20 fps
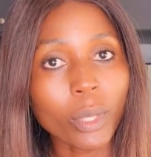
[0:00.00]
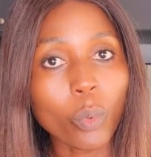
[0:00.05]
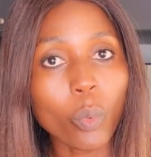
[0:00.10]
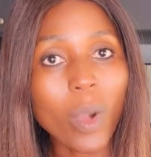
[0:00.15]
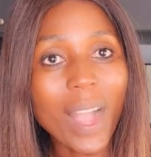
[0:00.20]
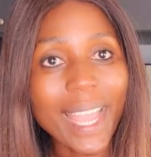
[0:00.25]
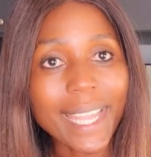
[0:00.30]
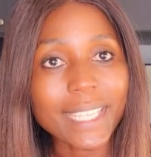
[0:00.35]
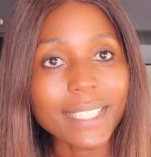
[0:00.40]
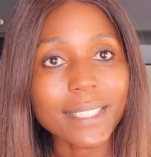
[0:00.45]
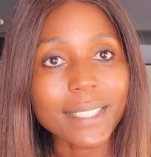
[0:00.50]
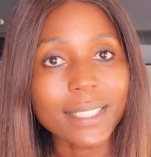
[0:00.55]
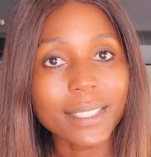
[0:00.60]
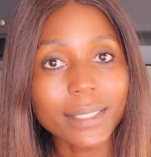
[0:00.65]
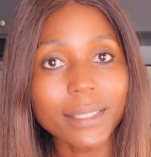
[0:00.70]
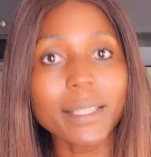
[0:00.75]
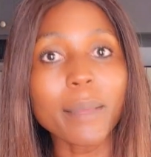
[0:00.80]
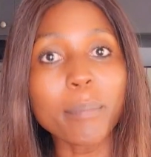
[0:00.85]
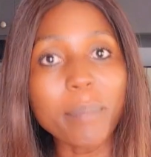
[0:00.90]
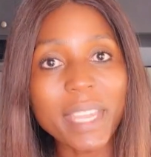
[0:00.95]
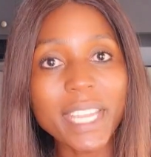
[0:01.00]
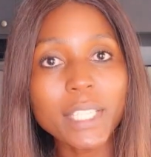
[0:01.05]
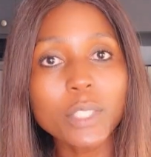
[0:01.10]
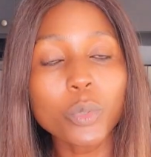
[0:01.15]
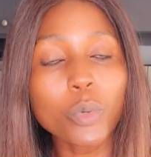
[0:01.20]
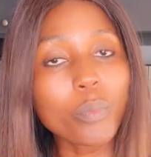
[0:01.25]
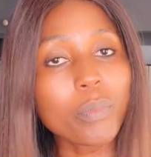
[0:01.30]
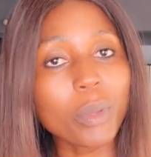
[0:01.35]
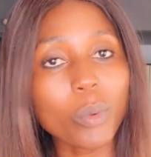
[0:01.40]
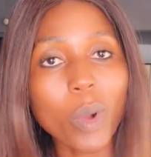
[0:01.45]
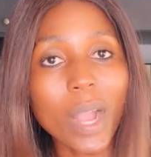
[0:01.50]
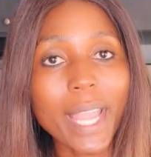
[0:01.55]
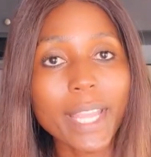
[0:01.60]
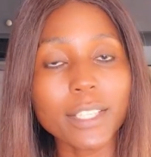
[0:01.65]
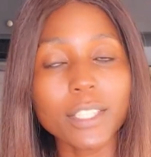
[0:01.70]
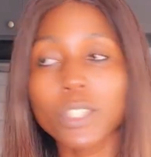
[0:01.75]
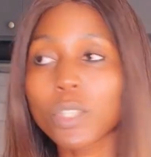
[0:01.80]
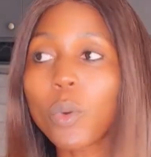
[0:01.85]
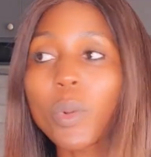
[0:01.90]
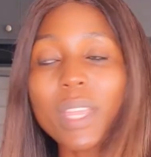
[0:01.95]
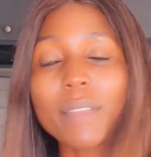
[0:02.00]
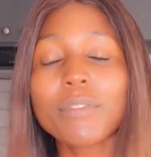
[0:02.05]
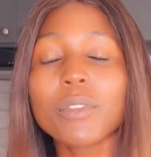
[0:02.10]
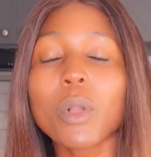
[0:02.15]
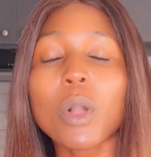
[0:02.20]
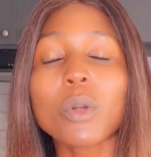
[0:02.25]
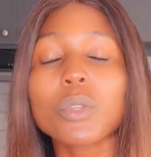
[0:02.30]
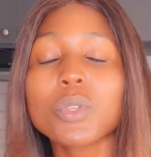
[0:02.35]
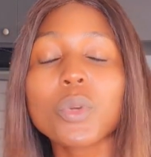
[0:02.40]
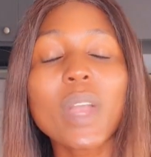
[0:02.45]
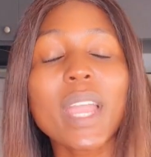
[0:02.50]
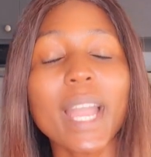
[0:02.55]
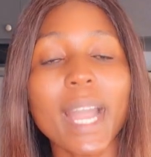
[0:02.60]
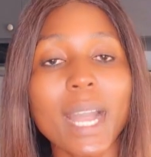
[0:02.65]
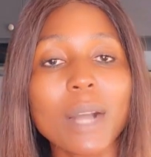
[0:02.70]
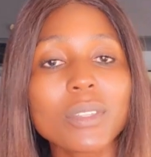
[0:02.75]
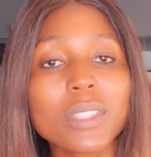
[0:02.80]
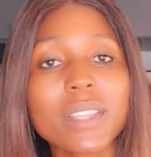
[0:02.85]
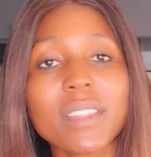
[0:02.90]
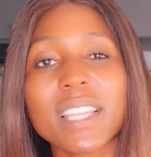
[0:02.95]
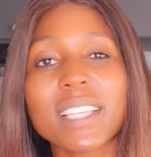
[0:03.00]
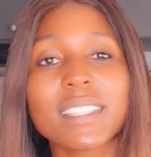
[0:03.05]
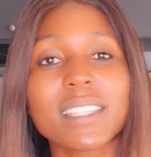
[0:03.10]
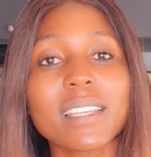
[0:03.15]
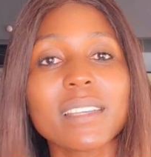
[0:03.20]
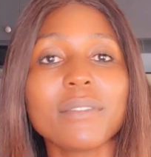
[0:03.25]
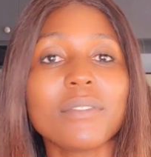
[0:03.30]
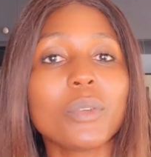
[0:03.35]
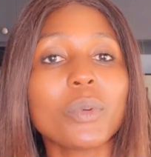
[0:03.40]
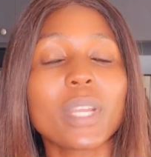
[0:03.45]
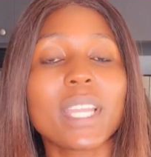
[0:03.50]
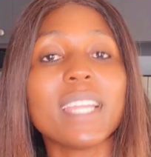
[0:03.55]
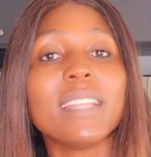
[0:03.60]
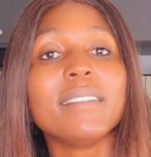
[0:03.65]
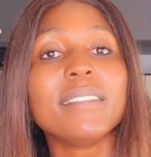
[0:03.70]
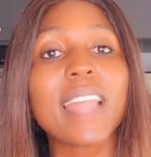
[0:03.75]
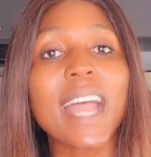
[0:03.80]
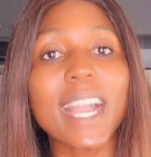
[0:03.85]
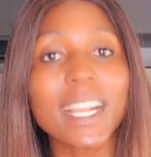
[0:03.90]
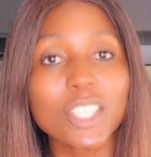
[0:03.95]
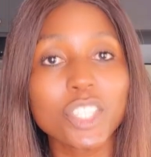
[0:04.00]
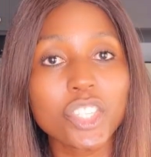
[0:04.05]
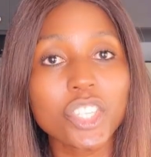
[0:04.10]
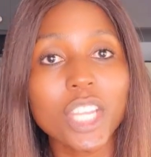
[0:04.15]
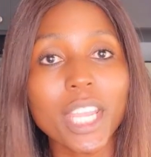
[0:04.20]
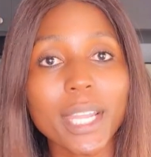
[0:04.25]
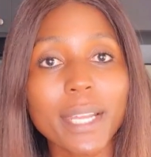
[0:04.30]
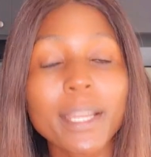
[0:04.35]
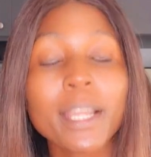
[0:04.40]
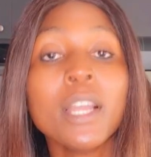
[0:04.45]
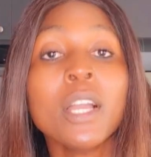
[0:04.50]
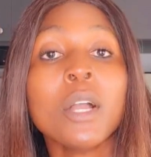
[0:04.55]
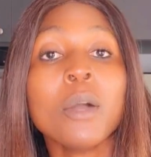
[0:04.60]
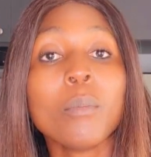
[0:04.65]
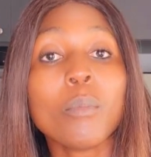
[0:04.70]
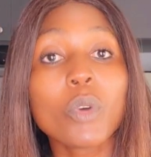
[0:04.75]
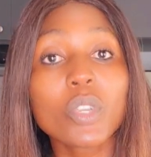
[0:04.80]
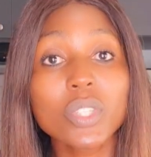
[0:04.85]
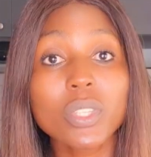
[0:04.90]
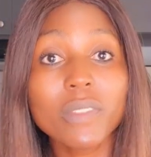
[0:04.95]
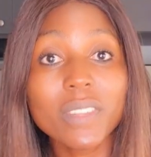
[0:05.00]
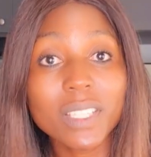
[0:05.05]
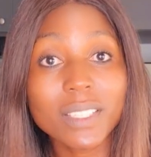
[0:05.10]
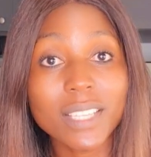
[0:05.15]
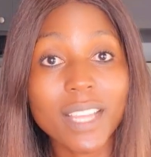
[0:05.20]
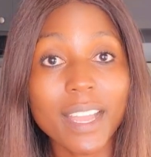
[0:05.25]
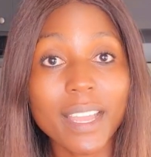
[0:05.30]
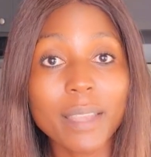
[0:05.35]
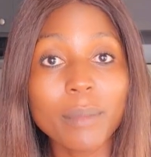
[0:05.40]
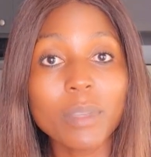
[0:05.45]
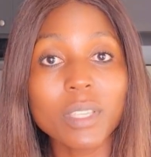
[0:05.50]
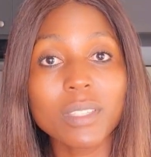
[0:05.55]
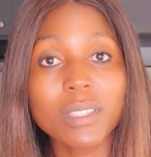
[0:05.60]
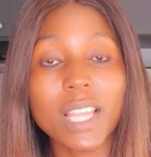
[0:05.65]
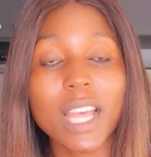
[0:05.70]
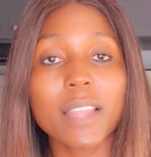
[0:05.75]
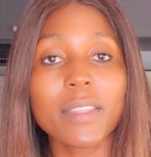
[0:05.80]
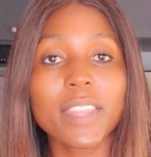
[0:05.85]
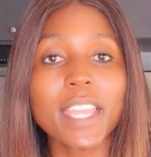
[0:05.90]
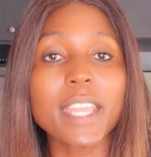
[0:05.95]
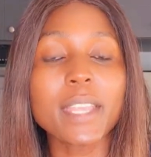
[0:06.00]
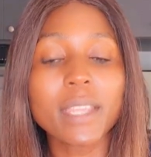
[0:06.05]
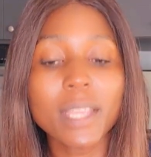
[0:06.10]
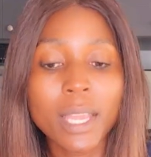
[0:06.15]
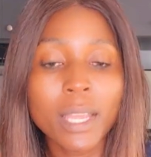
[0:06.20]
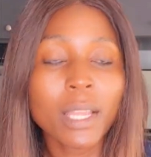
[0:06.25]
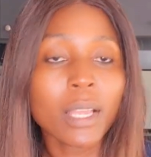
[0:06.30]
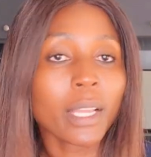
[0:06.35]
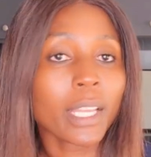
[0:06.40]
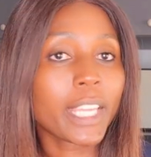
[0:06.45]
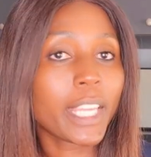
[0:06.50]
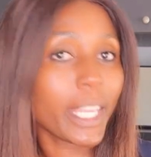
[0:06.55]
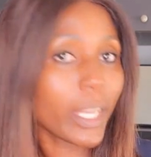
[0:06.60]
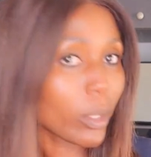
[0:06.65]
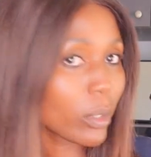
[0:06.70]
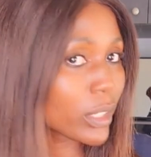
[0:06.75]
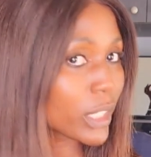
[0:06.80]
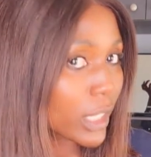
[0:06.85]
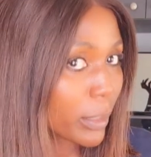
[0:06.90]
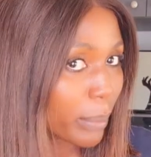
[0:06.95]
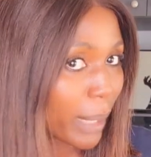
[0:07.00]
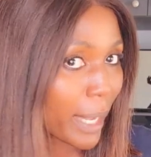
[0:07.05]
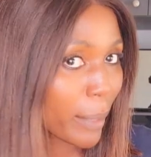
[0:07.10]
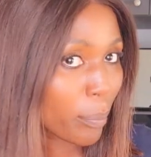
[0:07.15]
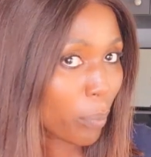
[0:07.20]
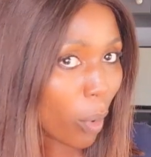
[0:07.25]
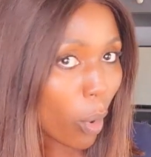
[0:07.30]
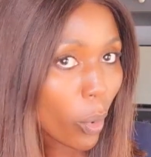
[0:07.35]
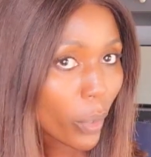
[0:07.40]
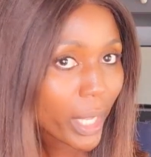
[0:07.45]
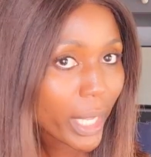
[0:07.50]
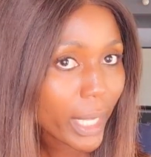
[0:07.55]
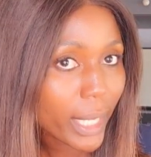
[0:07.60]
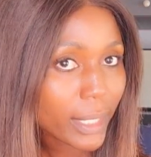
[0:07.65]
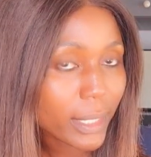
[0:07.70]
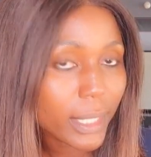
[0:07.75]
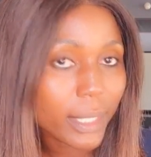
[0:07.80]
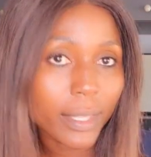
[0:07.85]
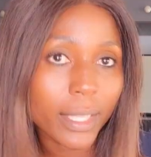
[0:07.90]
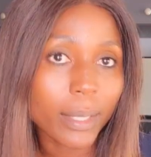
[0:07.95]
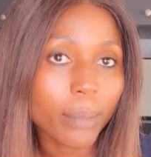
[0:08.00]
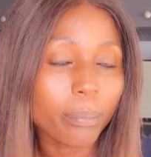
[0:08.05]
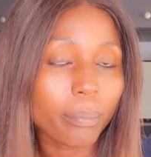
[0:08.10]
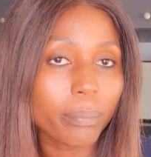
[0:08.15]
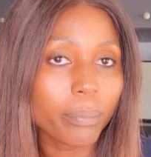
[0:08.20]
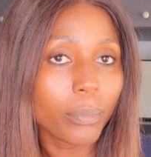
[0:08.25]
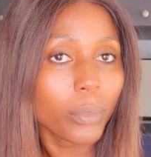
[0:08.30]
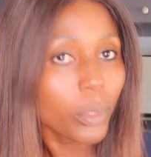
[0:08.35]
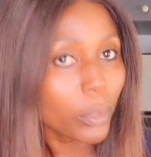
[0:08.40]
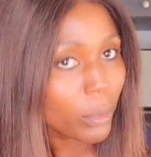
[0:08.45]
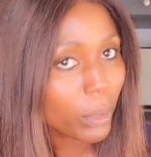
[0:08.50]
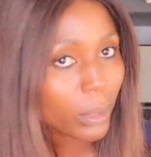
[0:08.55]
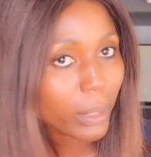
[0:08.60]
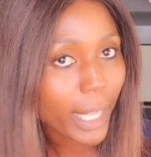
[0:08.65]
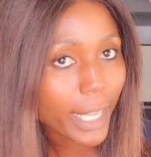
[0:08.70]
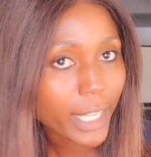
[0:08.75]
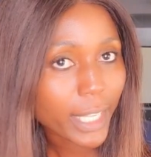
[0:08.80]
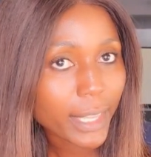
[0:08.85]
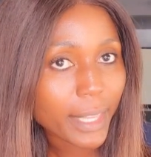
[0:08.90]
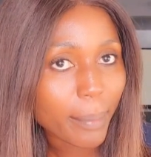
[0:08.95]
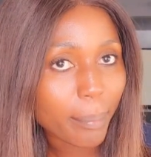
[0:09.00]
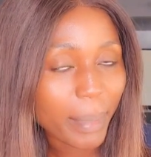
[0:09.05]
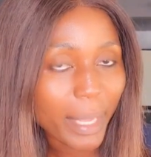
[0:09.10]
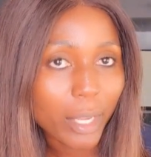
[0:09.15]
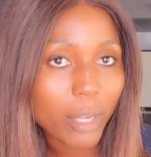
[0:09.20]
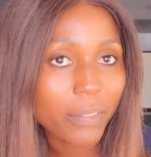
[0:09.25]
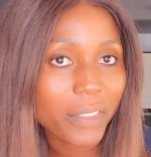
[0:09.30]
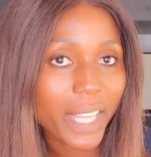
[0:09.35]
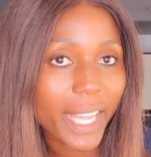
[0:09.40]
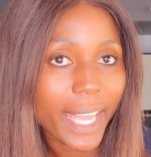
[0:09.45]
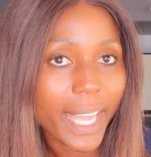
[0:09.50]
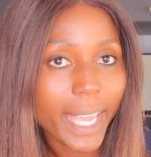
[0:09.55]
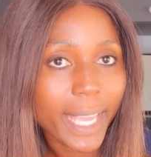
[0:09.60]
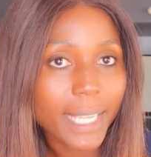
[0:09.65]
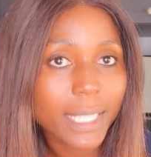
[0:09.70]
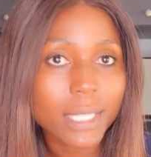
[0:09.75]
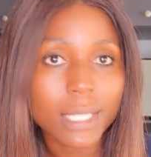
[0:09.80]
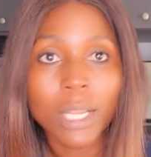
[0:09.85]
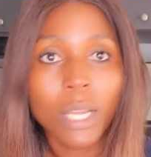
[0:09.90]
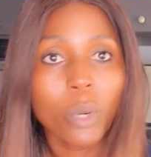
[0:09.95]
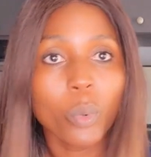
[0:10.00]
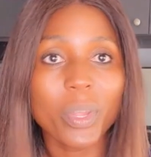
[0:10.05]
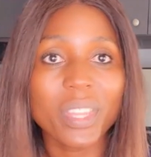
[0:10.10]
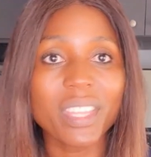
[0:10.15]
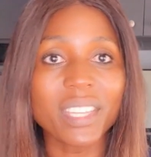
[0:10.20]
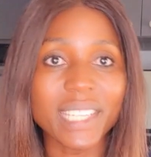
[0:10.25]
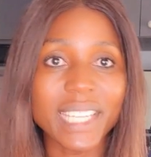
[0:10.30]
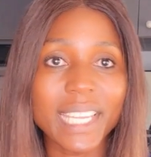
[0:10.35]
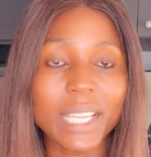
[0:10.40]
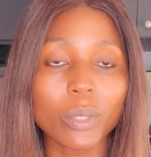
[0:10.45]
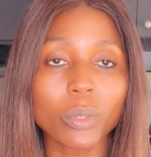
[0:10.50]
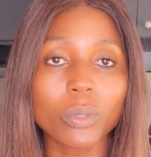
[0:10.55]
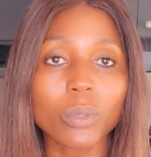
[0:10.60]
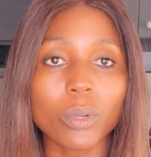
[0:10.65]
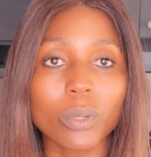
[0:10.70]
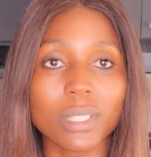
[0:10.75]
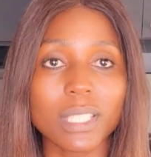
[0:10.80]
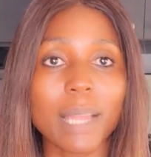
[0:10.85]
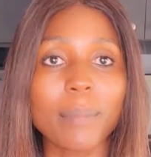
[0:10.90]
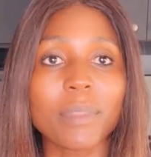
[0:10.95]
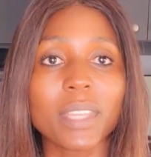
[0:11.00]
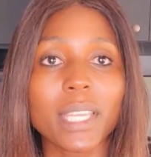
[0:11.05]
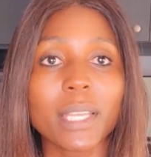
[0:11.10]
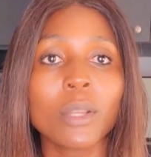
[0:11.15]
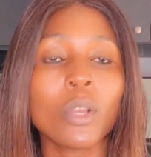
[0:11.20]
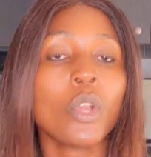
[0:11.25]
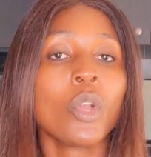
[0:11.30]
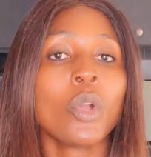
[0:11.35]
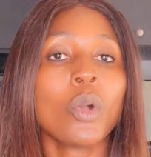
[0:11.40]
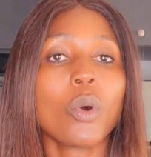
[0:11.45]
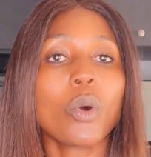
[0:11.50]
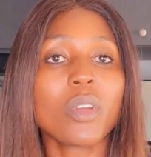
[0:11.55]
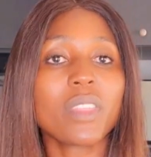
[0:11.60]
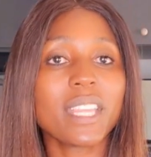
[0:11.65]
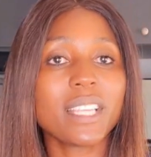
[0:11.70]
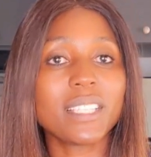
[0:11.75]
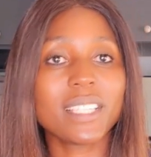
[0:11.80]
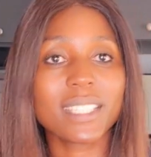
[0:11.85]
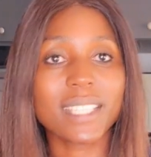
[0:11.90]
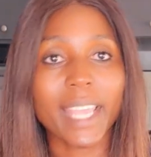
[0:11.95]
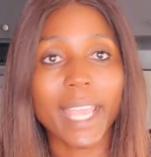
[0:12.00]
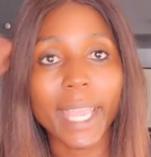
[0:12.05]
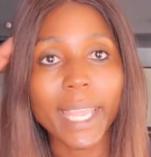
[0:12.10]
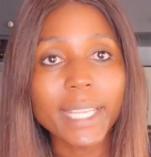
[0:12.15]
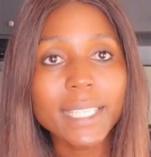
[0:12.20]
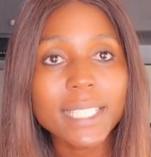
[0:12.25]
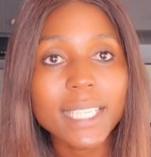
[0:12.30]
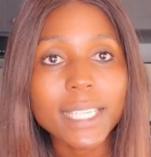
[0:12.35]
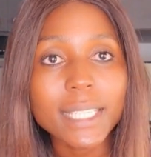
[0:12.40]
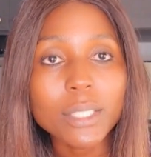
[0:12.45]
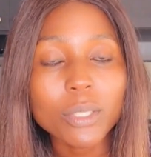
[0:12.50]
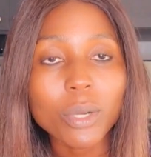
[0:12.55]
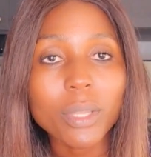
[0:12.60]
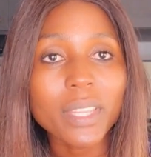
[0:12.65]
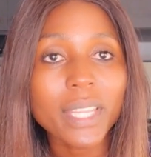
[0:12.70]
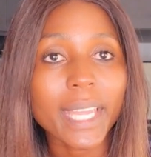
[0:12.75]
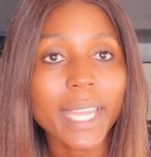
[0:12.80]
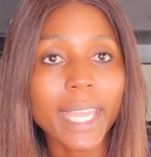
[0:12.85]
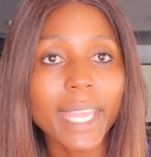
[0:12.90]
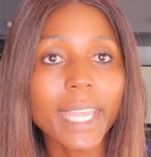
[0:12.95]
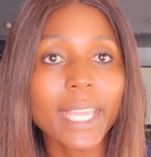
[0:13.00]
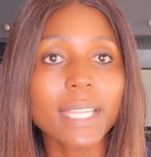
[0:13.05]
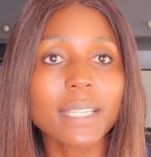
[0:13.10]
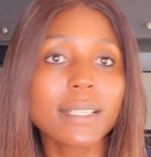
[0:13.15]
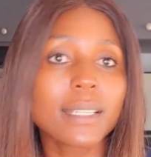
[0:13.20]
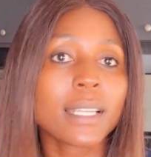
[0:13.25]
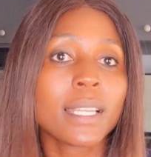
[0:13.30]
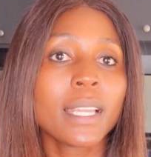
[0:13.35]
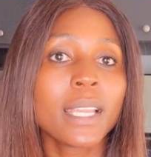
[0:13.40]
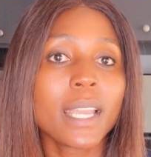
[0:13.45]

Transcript: white. The meat will be white. So if you go to a house and they serve you a dark chicken, most of the time is that they killed it by poking it in the back of the head with a needle or something, or they just hit it on the head